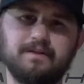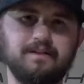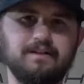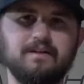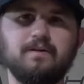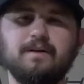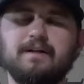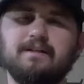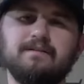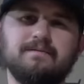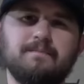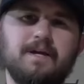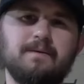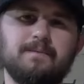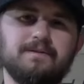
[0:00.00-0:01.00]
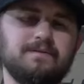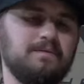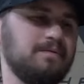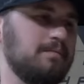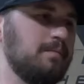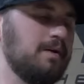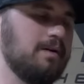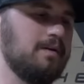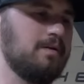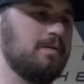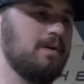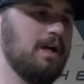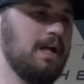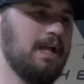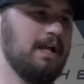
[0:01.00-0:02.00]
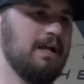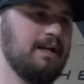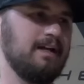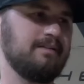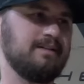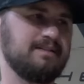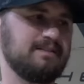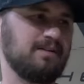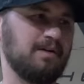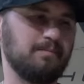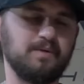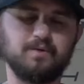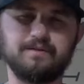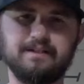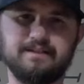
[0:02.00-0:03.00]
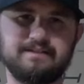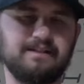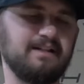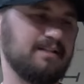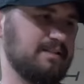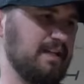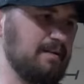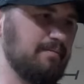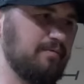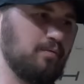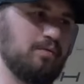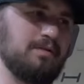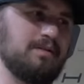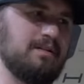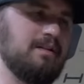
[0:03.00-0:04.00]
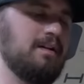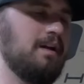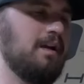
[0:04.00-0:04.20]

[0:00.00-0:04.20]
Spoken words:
We're going to go ahead and paper tune the bow and then start building a sight tape for it.